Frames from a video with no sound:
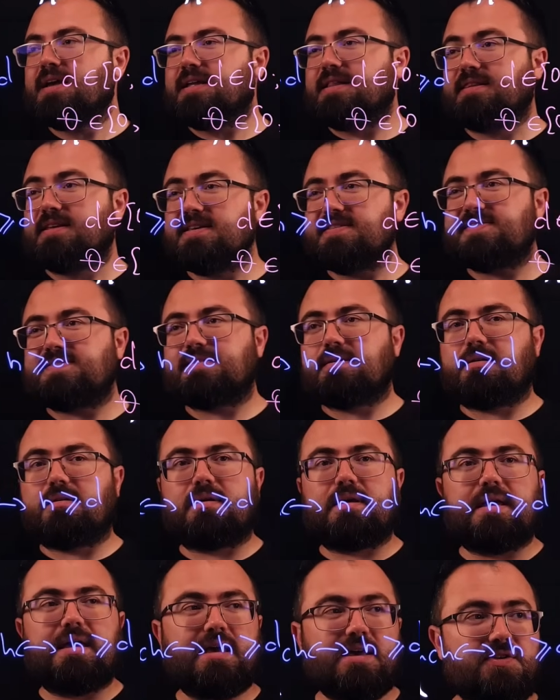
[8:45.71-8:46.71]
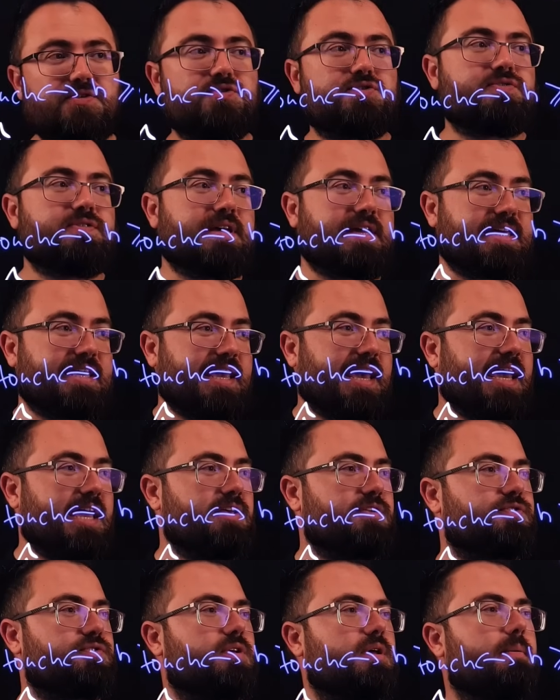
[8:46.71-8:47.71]
This is the
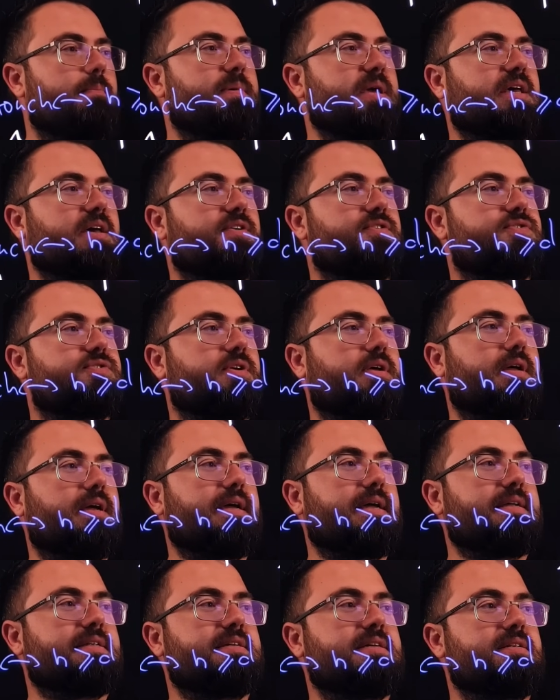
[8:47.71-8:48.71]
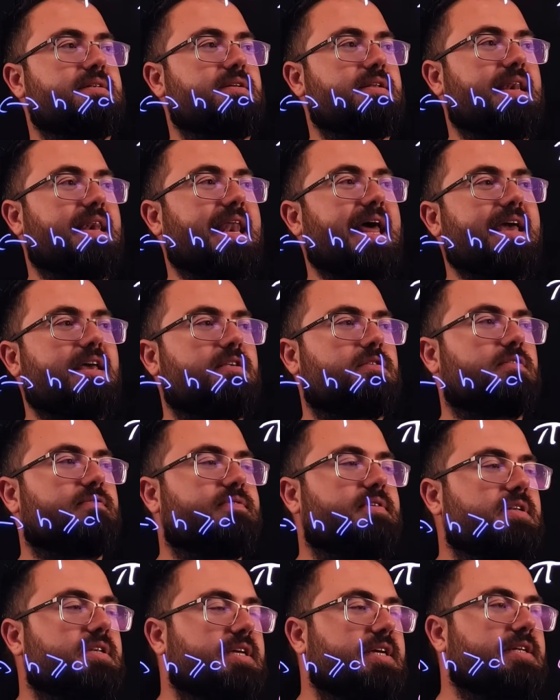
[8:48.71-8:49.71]
case because the length
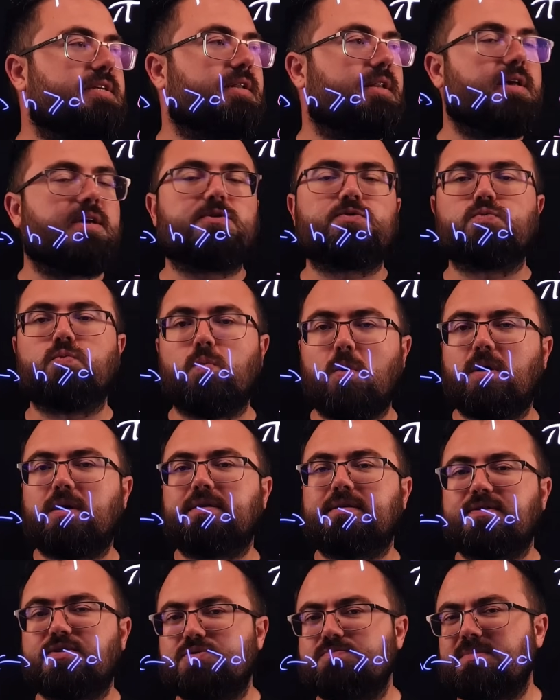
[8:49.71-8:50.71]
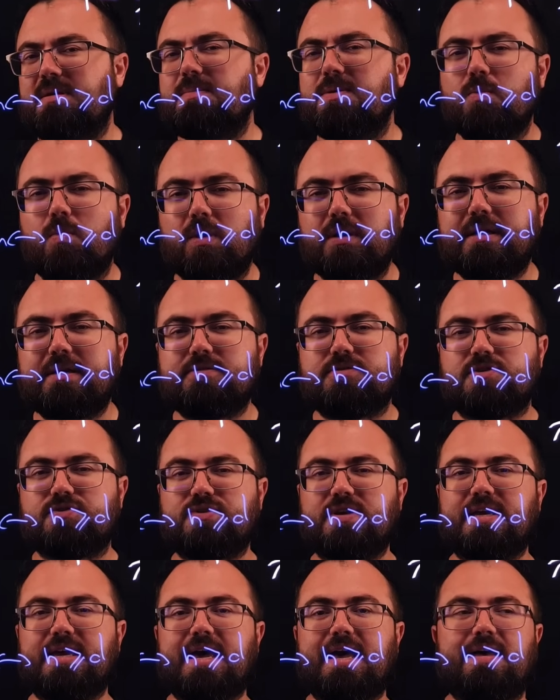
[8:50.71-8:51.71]
of the needle is one. This is maybe one
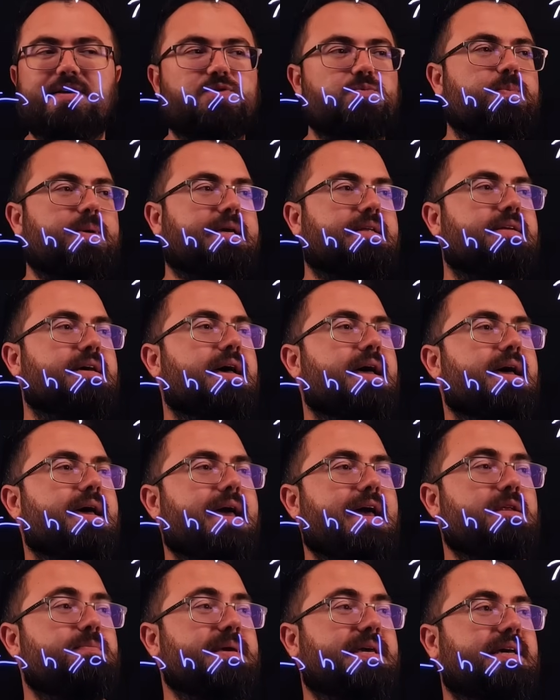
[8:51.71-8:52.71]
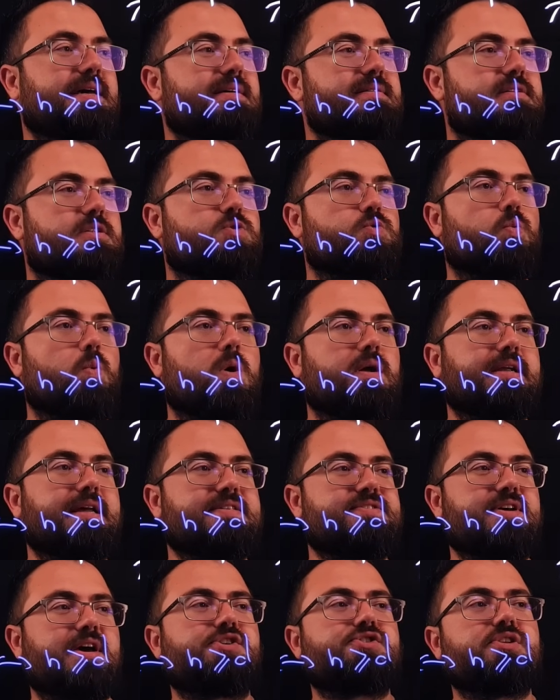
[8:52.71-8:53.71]
interesting aspect. And because it's one,
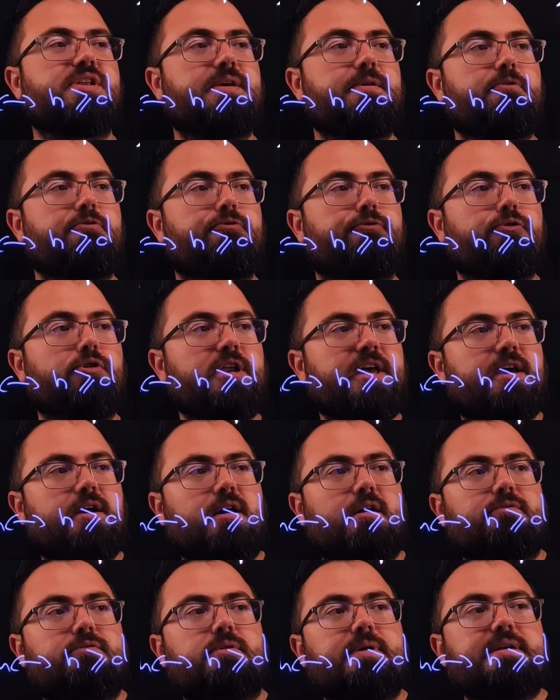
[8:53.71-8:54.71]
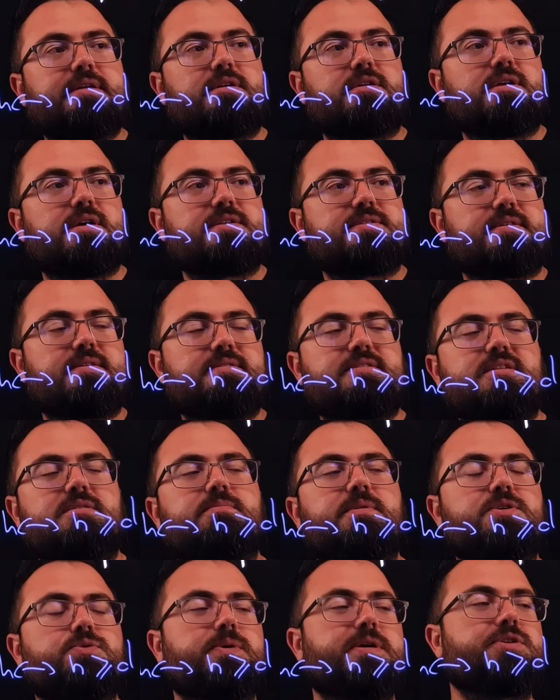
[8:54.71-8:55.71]
it's actually fully covering the distance in
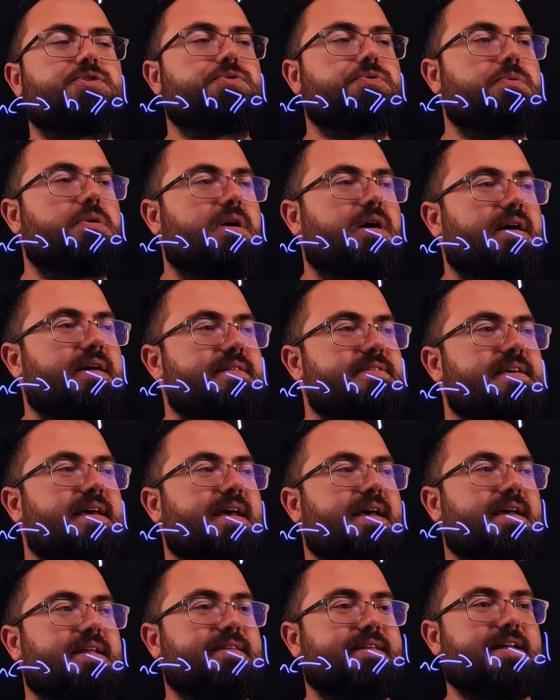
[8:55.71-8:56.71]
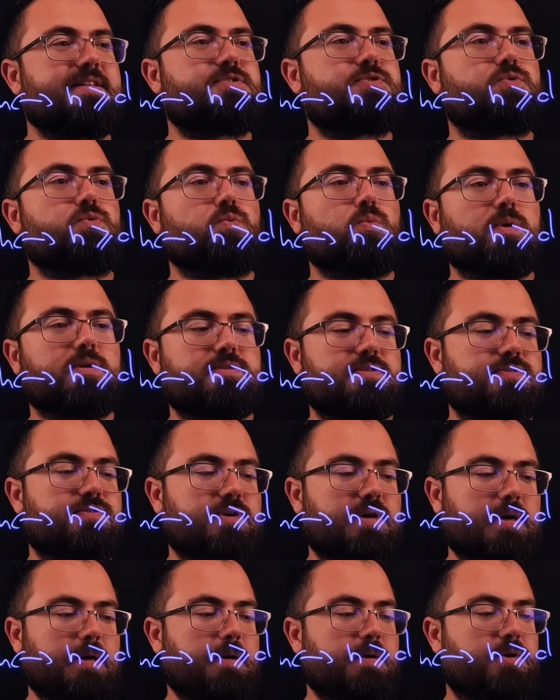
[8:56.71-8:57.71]
between two lines. That's what's
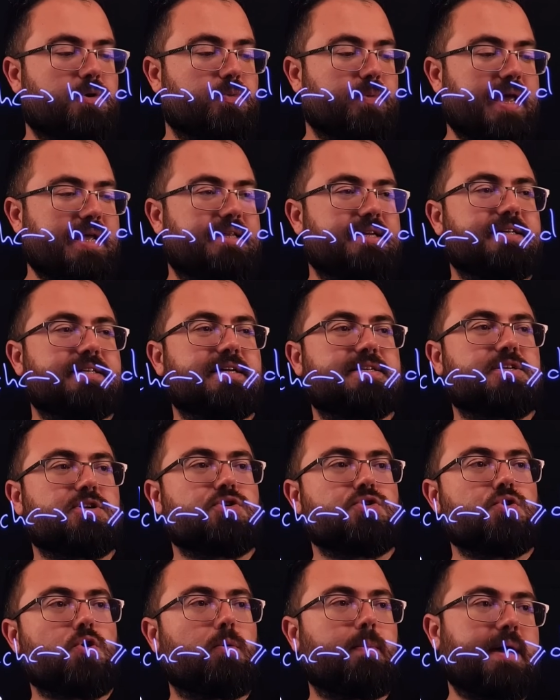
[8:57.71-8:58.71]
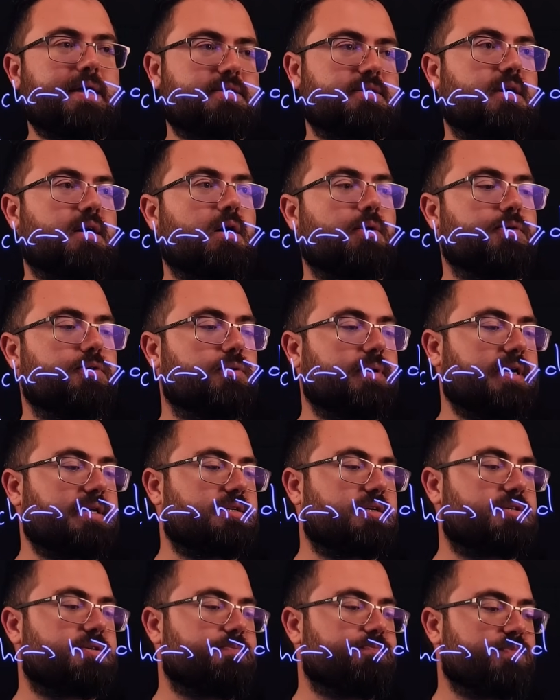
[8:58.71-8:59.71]
uh, creating that no matter how you
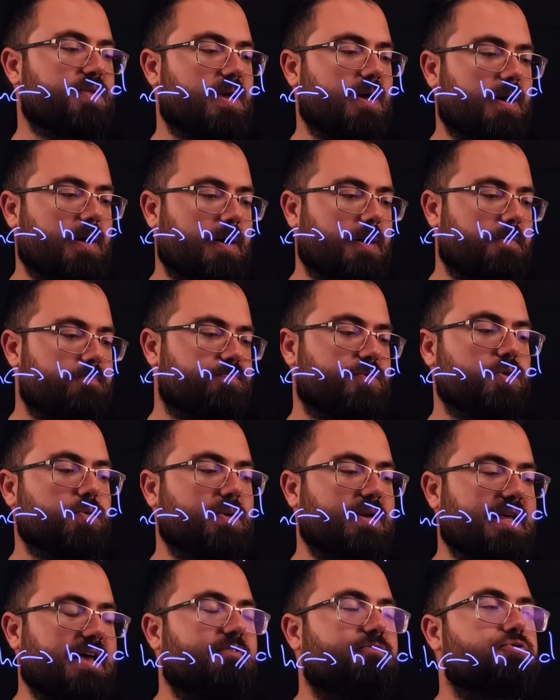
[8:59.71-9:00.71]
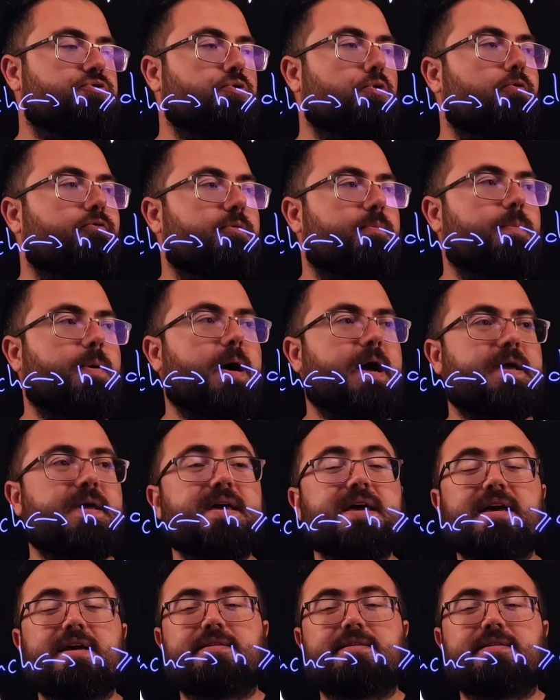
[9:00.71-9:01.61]
hit it, um, you will have 2 over pi.